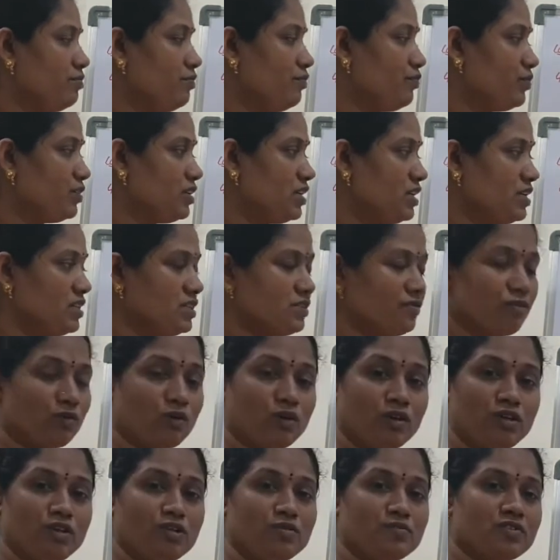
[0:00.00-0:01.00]
these
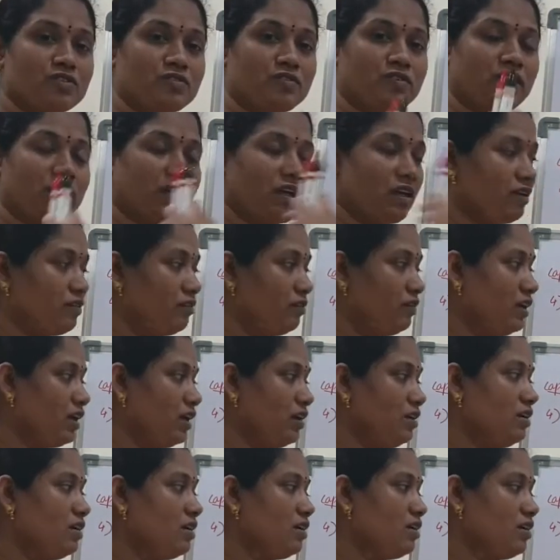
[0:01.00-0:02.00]
volumes we
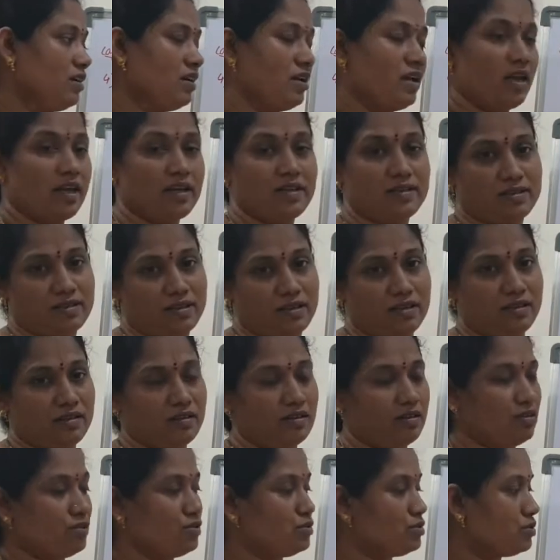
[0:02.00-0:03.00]
can exhale.
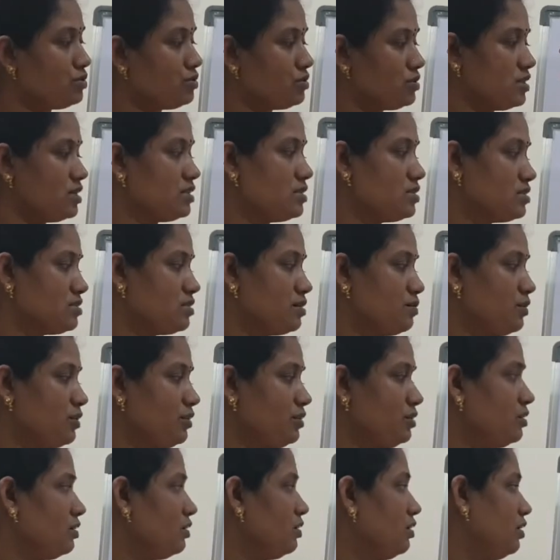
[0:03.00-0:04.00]
So this is
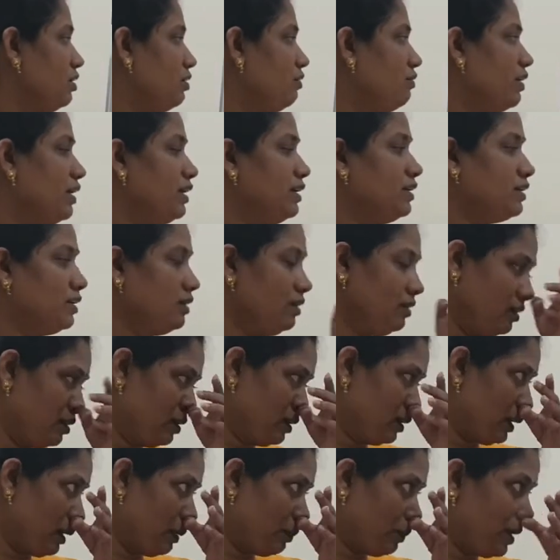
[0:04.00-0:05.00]
about vital
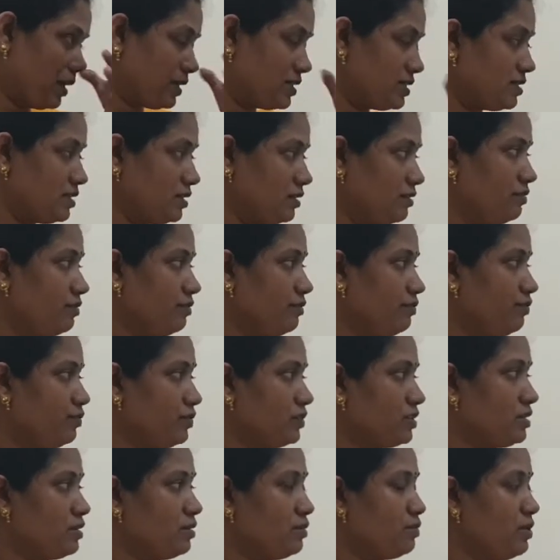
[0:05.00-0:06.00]
capacity.
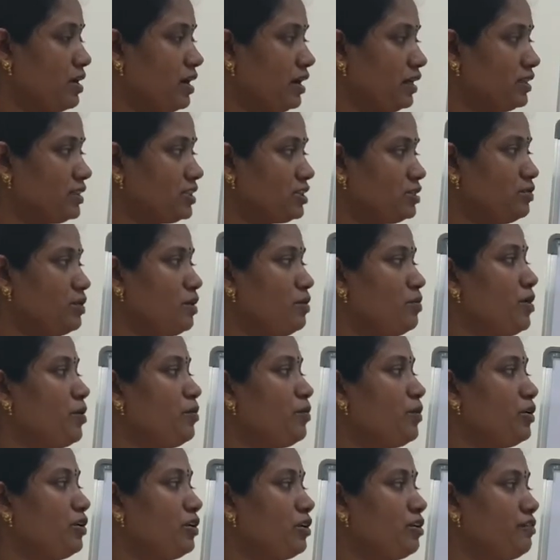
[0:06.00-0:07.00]
The maximum
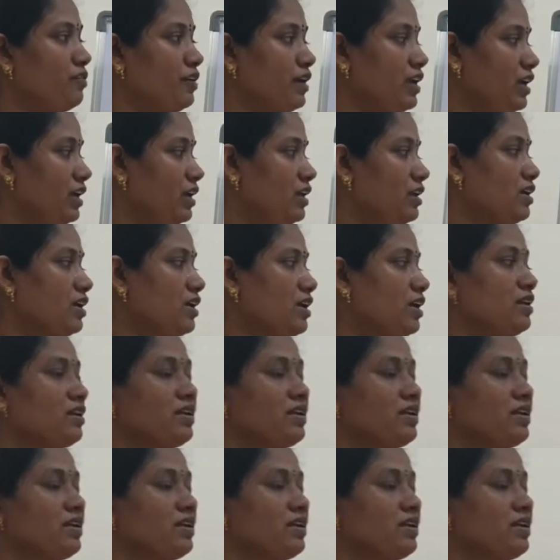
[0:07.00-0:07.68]
amount of air can